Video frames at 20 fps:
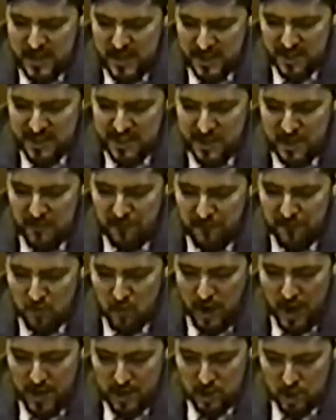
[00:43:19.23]

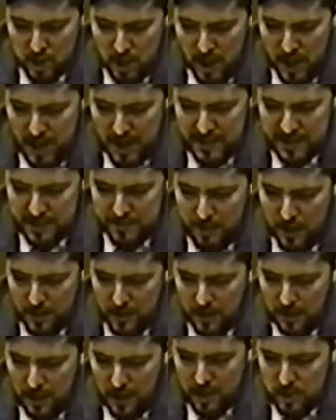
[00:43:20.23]
disenfranchised
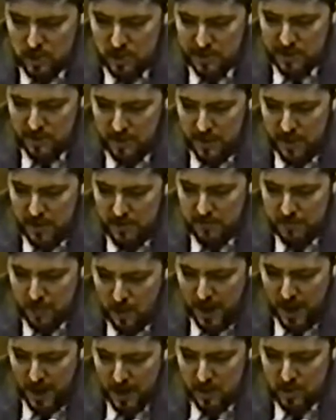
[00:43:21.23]
by the legislative
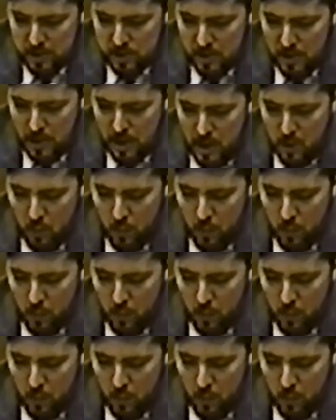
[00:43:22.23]
branch